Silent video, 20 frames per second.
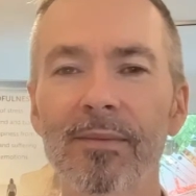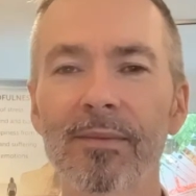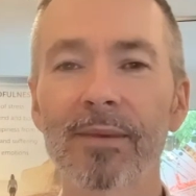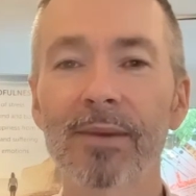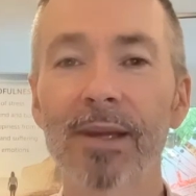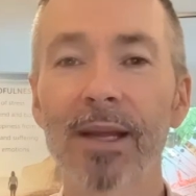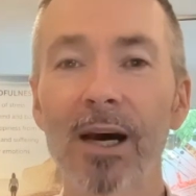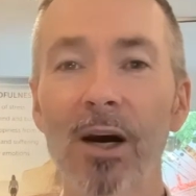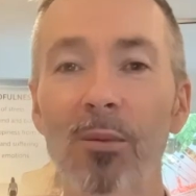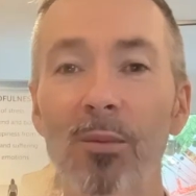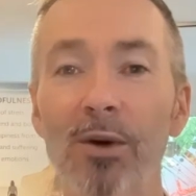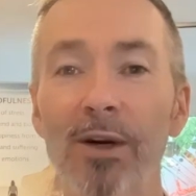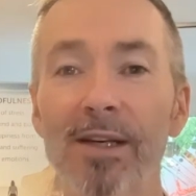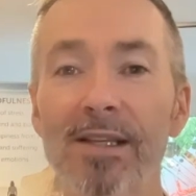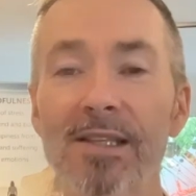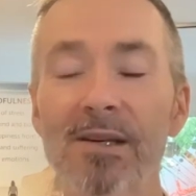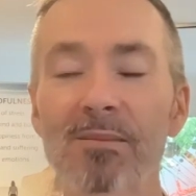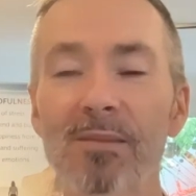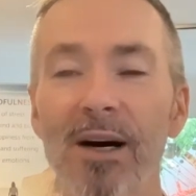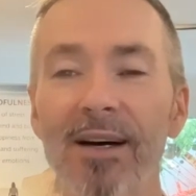Now bring
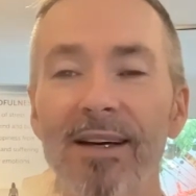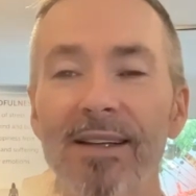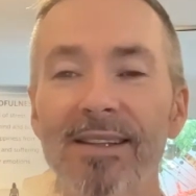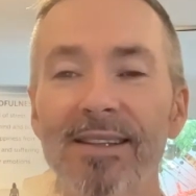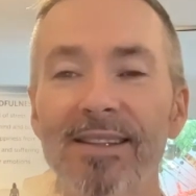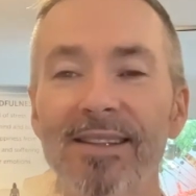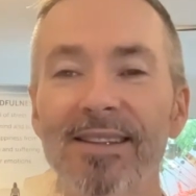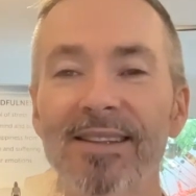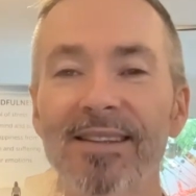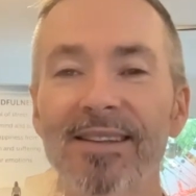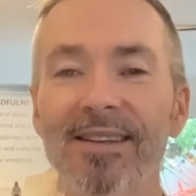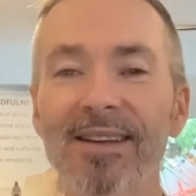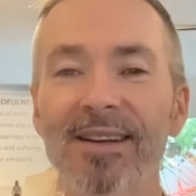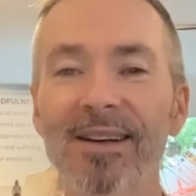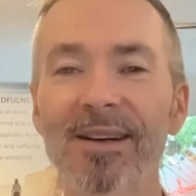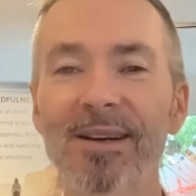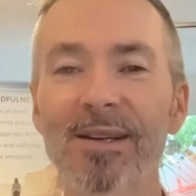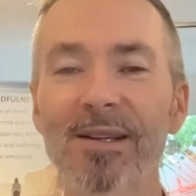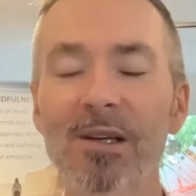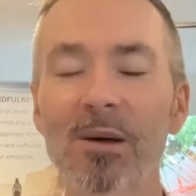to mind
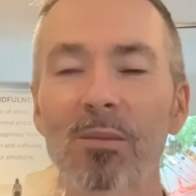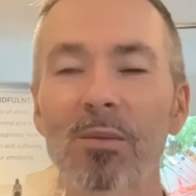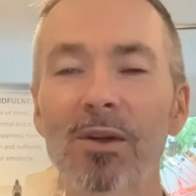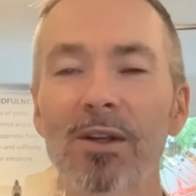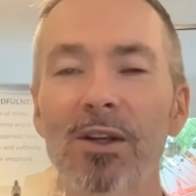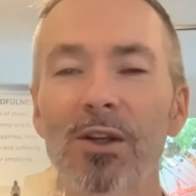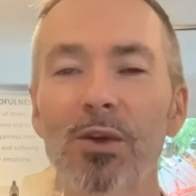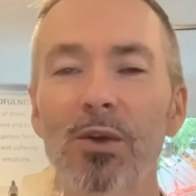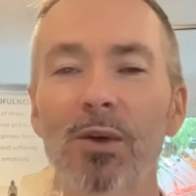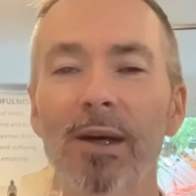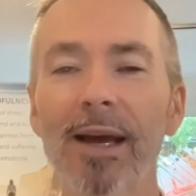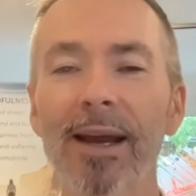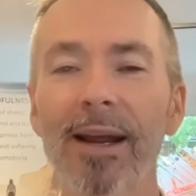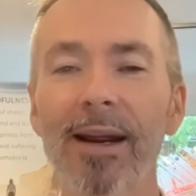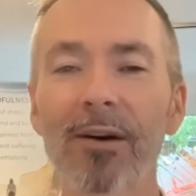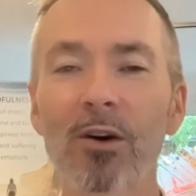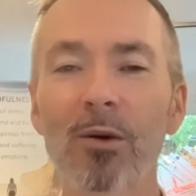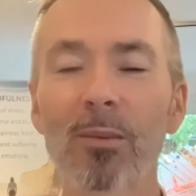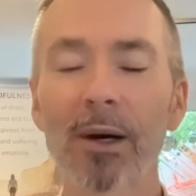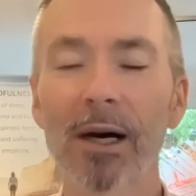someone that you
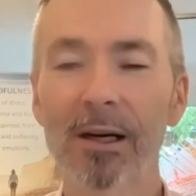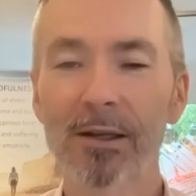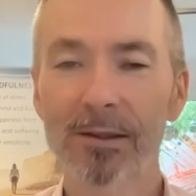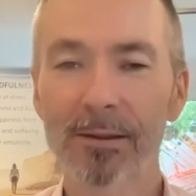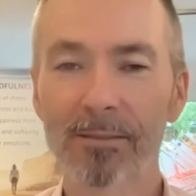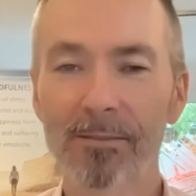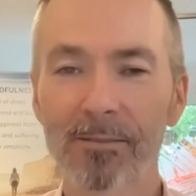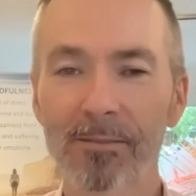care about.